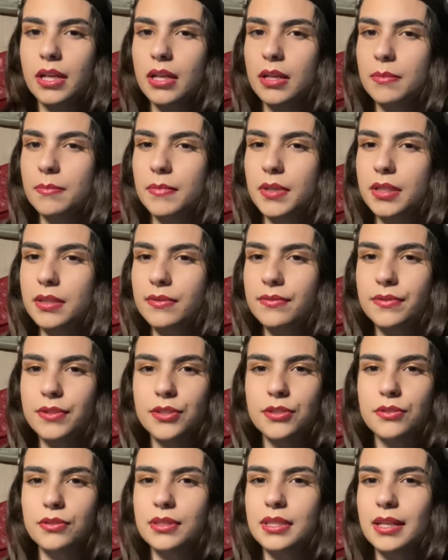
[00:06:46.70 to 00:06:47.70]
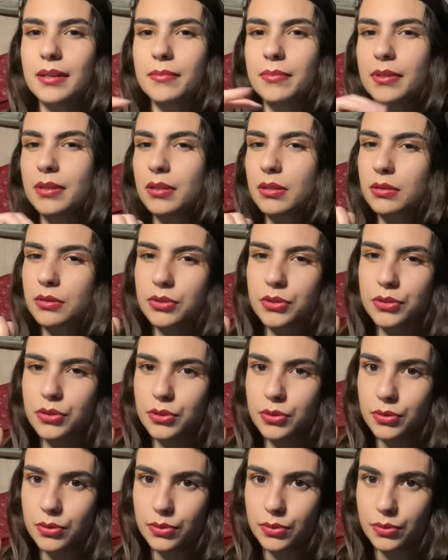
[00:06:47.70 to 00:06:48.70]
individual that belongs
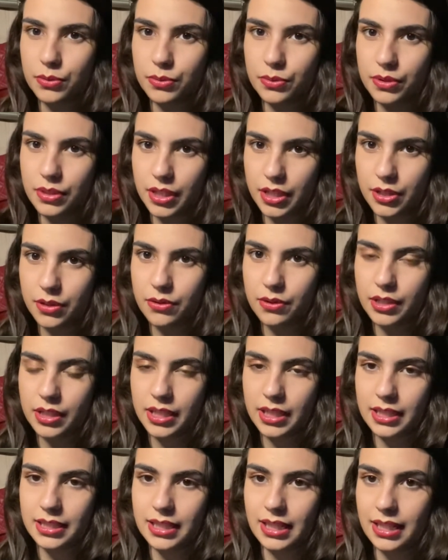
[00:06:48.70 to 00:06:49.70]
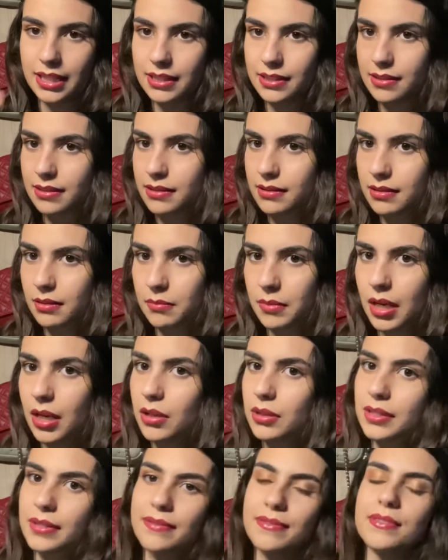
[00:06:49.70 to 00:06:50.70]
to the uni, that somehow
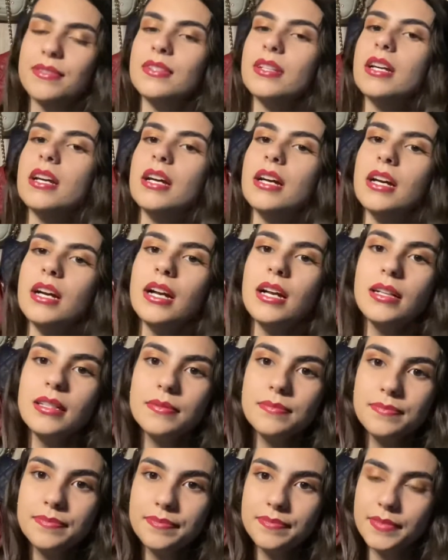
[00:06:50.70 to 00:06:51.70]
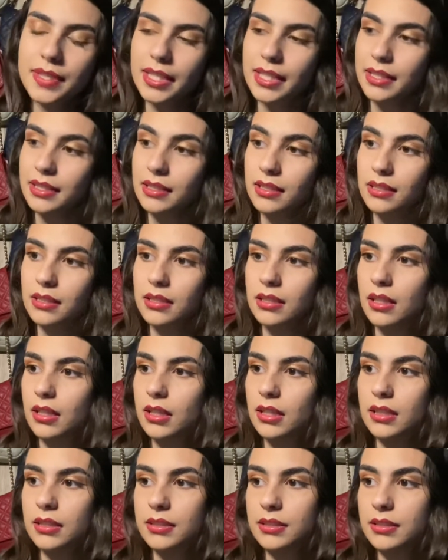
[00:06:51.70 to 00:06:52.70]
lives in
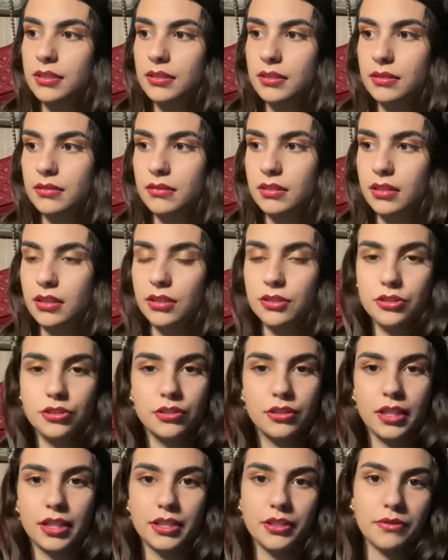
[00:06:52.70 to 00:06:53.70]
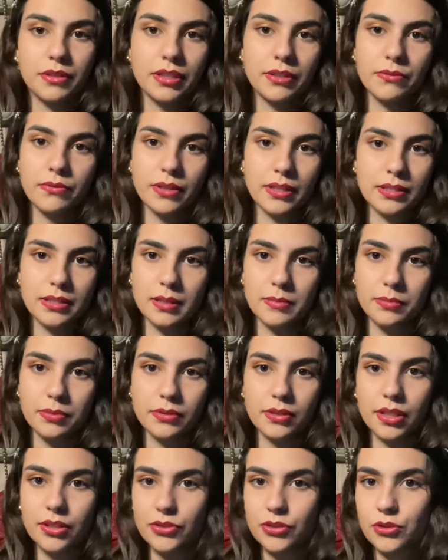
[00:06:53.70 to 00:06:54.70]
the country that you're in. For example,
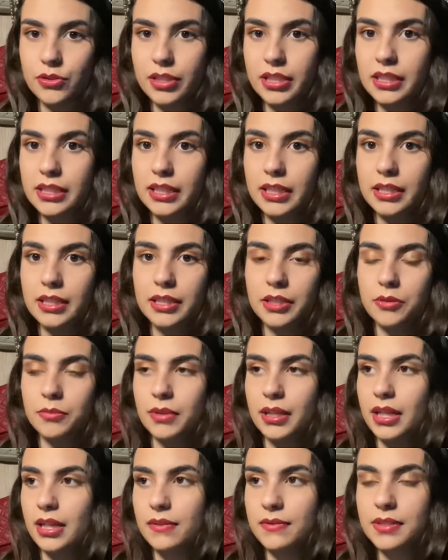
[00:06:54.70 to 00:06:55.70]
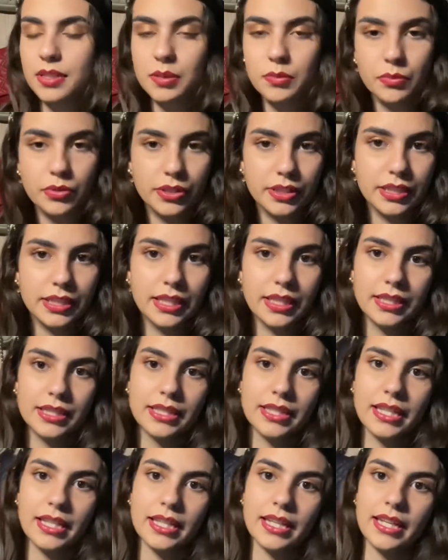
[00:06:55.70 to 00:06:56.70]
Australia, you might have someone in
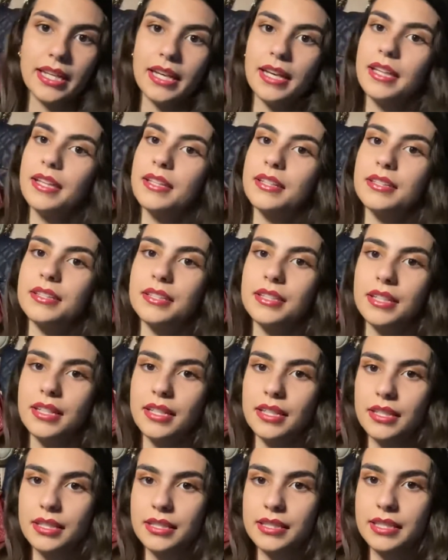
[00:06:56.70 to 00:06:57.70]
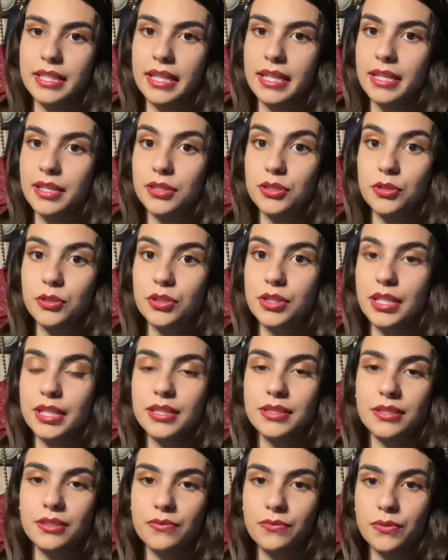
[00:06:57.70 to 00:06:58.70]
there, and they can do the
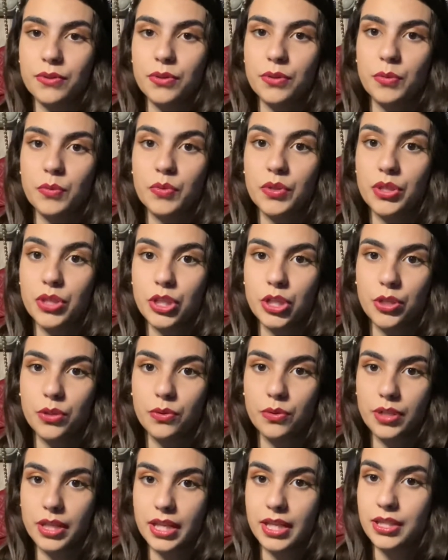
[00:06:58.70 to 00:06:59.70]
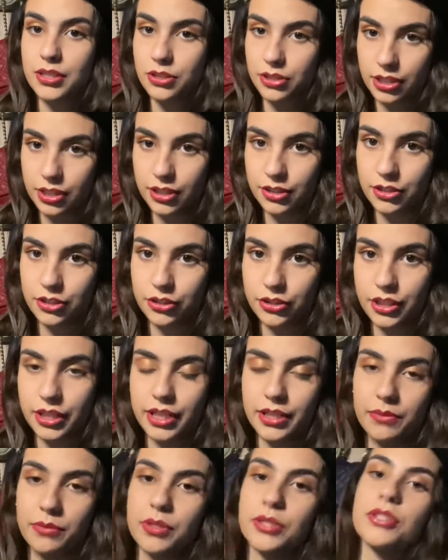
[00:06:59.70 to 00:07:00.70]
interview with you in your country,
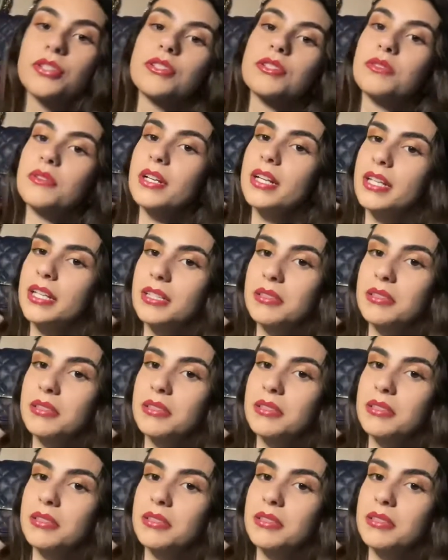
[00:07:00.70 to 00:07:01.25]
which is great.